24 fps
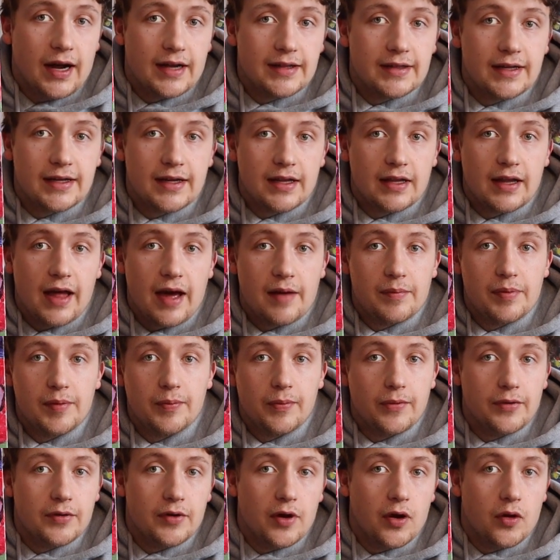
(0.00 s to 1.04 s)
I think a lot of
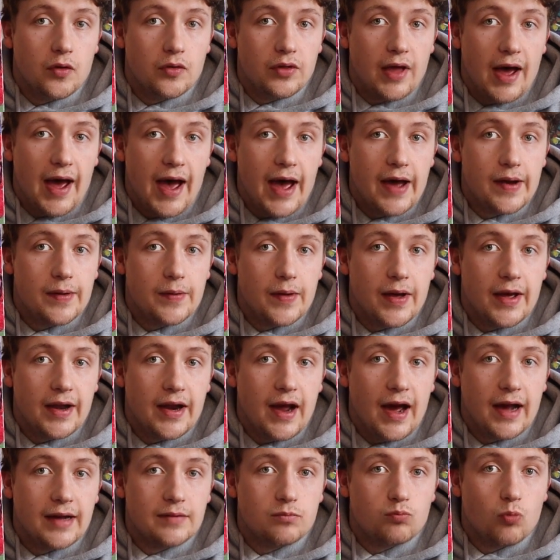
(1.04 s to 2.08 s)
people know that, and